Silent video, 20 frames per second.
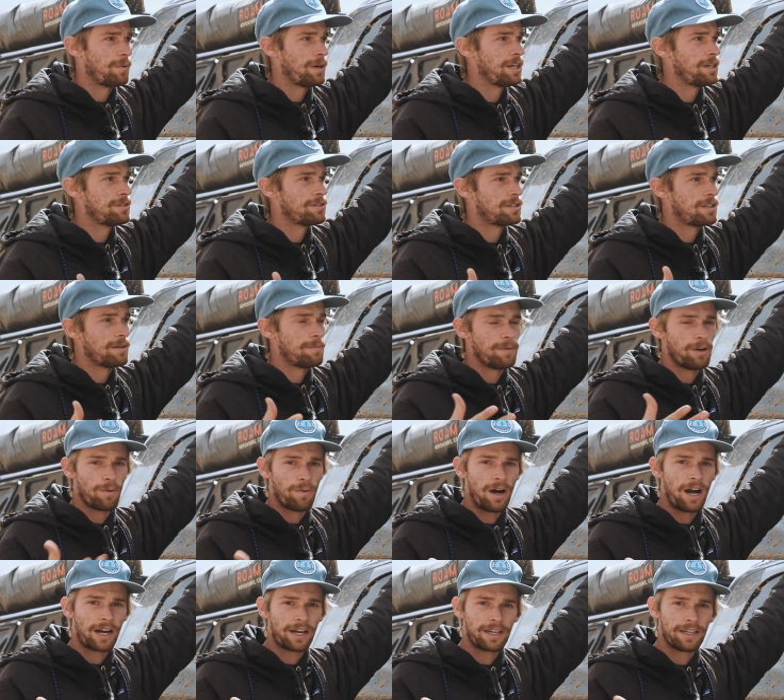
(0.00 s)
we use the
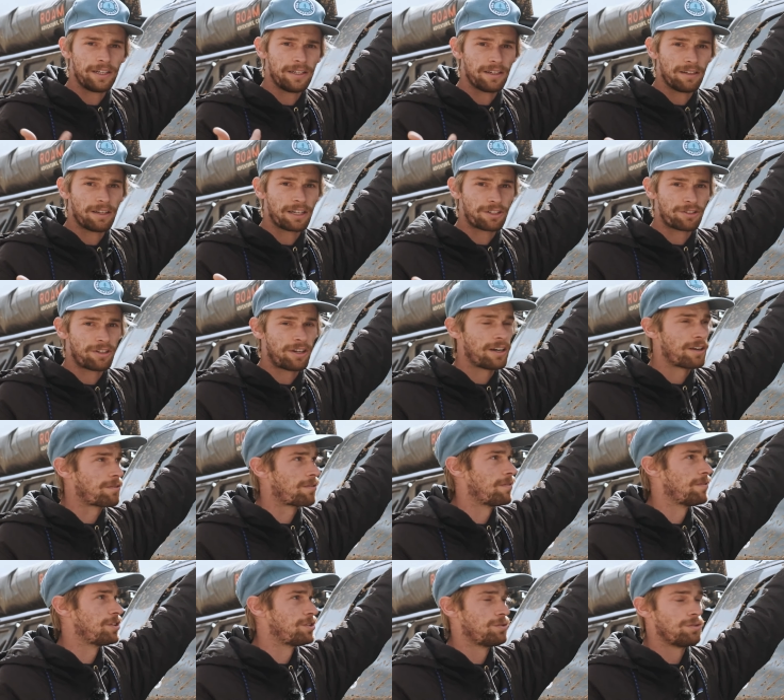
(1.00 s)
Milwaukee electronic
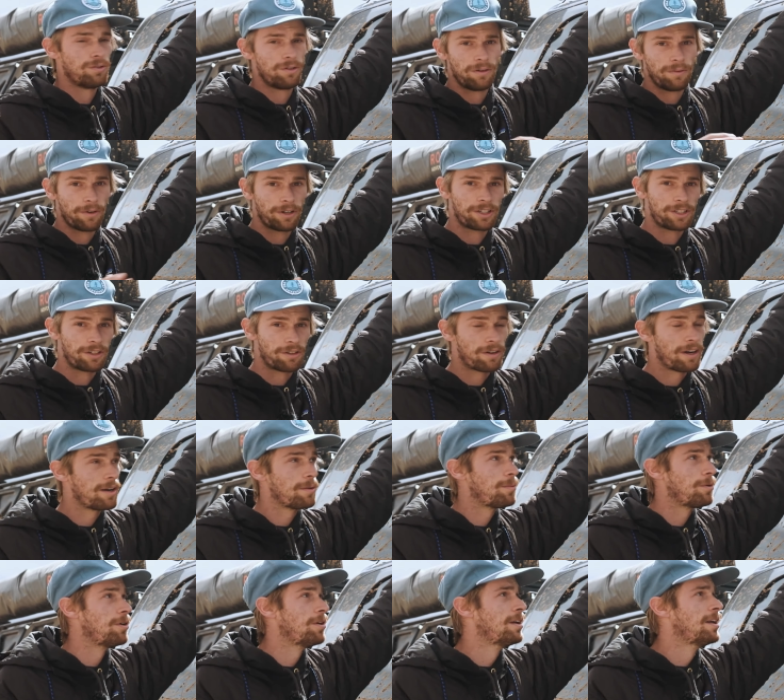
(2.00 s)
rivet tool. It works
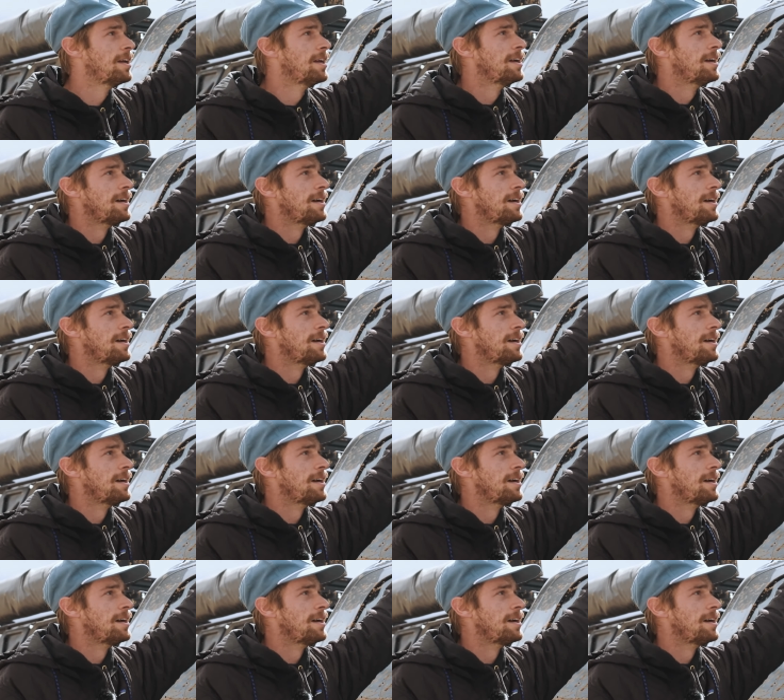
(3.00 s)
incredible.